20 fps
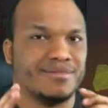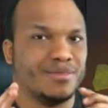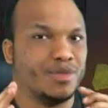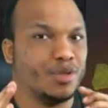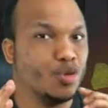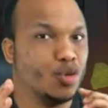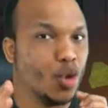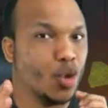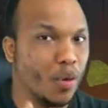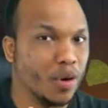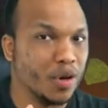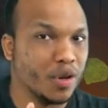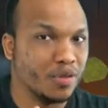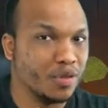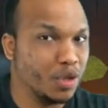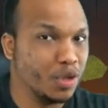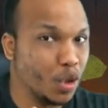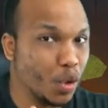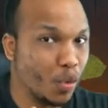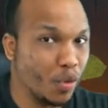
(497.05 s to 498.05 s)
You don't
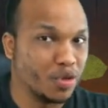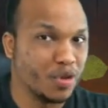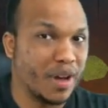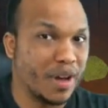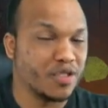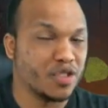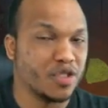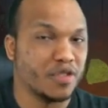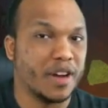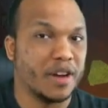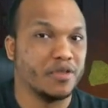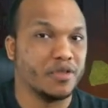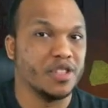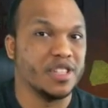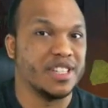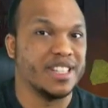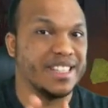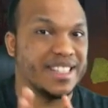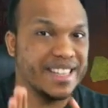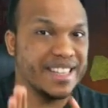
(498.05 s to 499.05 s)
want to have
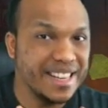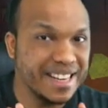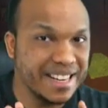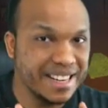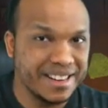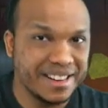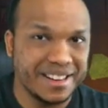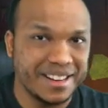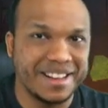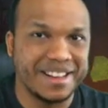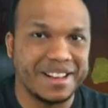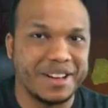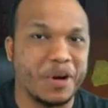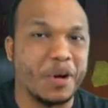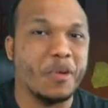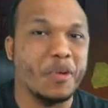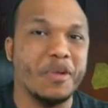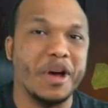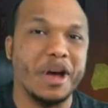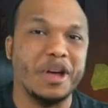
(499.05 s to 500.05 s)
survivors seeing
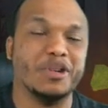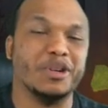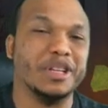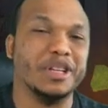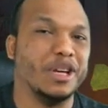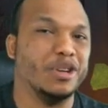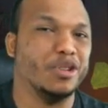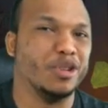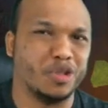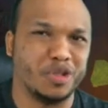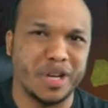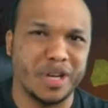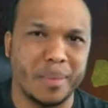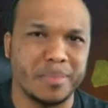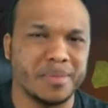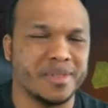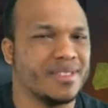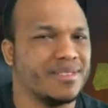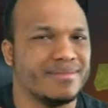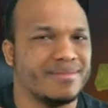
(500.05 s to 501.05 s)
where you're laying your
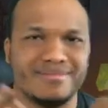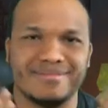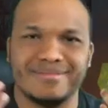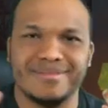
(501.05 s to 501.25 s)
traps.